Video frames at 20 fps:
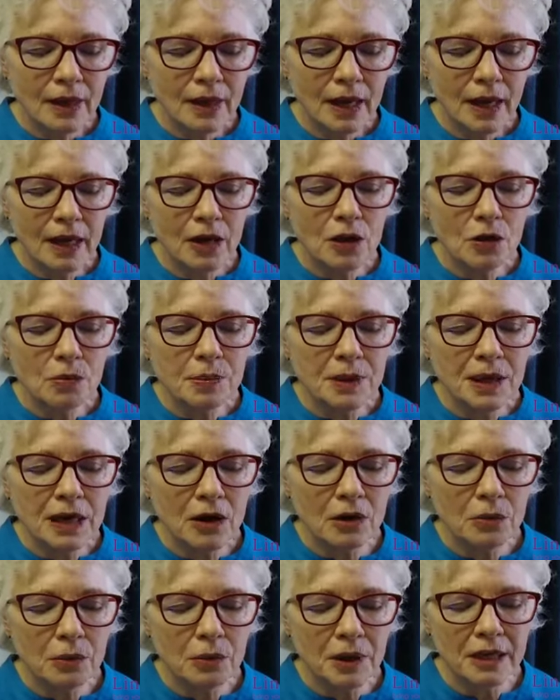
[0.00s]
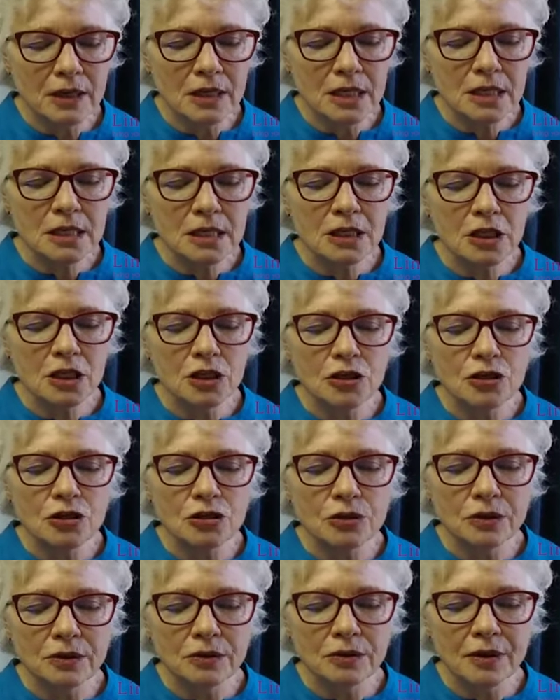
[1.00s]
and open our awareness to the
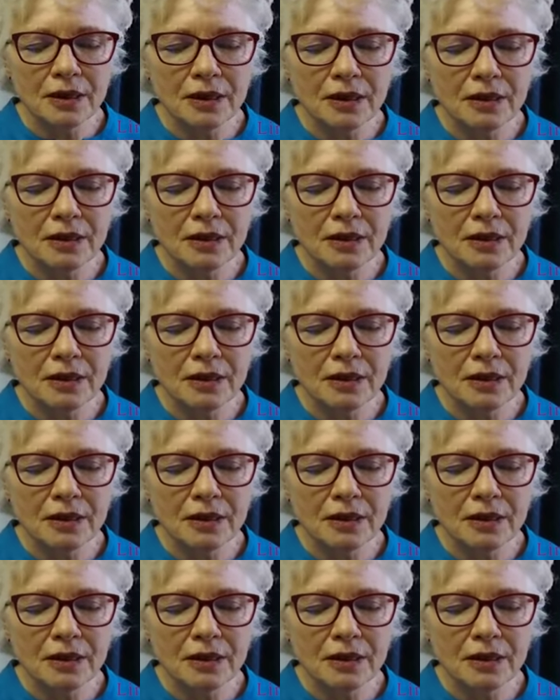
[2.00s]
truth